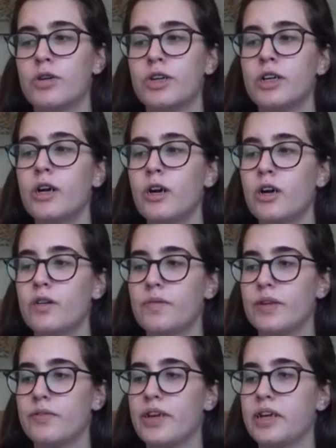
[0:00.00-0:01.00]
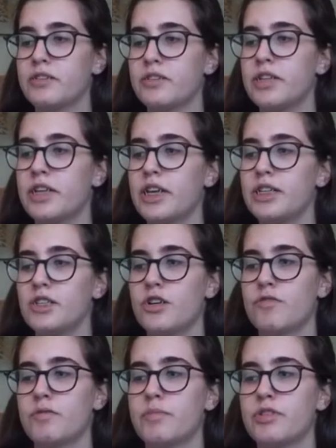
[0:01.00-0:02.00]
core of the reactor in case
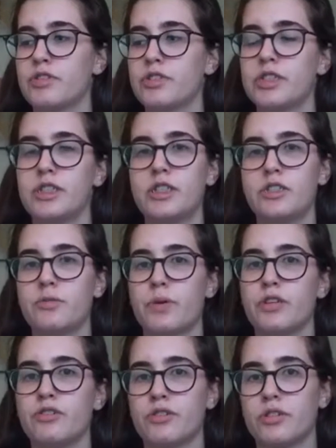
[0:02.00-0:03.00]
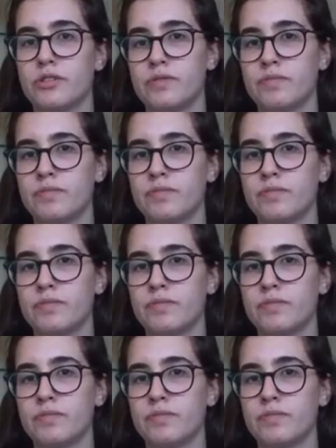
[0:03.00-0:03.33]
of emergency situation.